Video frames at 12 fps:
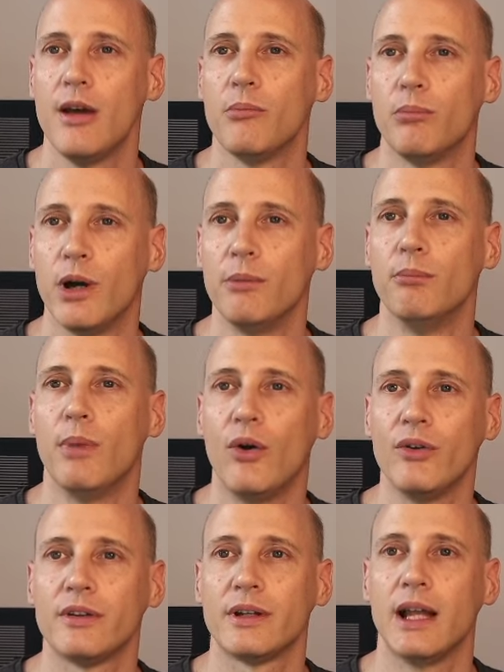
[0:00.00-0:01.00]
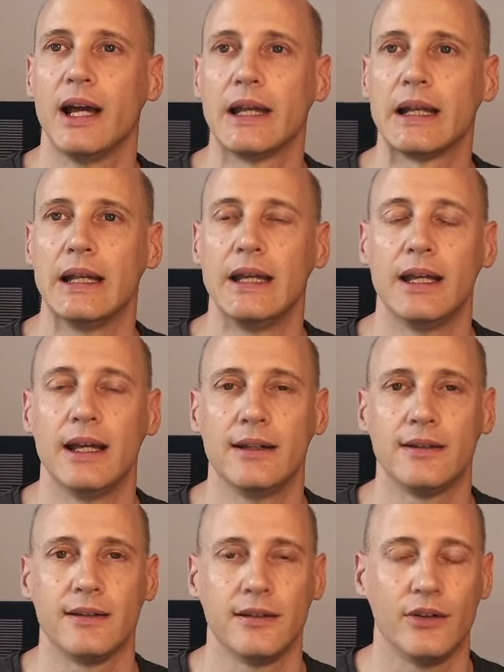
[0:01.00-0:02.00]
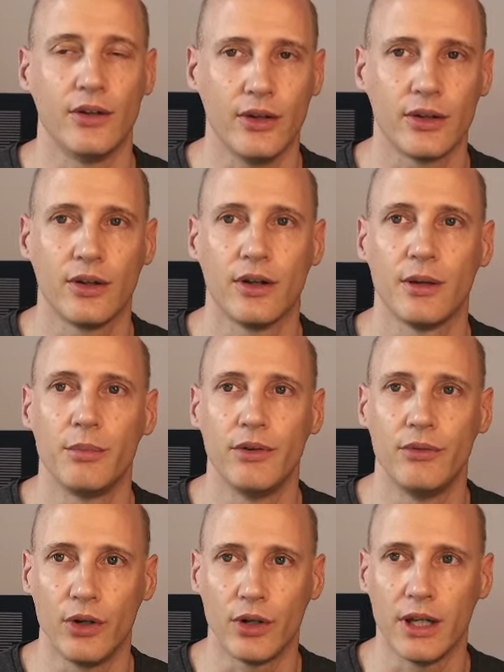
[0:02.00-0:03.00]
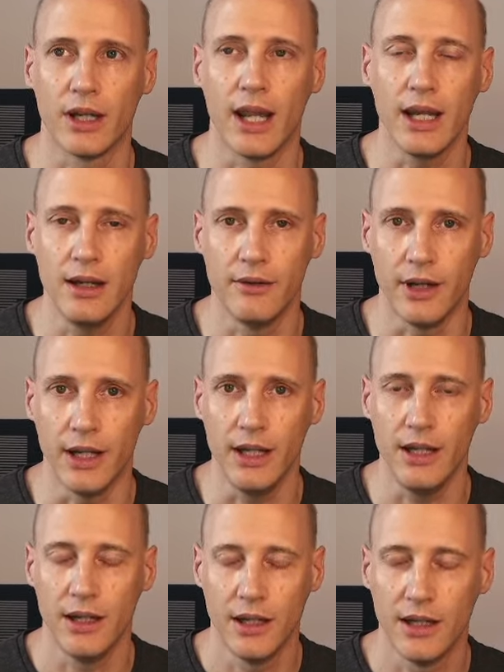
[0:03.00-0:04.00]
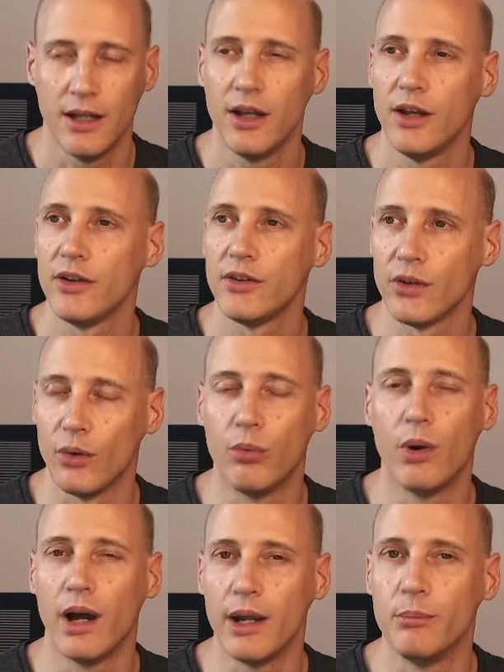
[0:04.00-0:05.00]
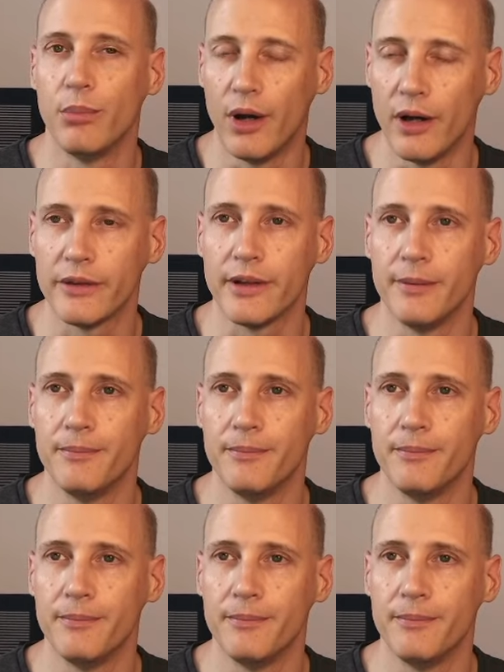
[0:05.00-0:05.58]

but most likely it's not going to be working anyway, so why bother?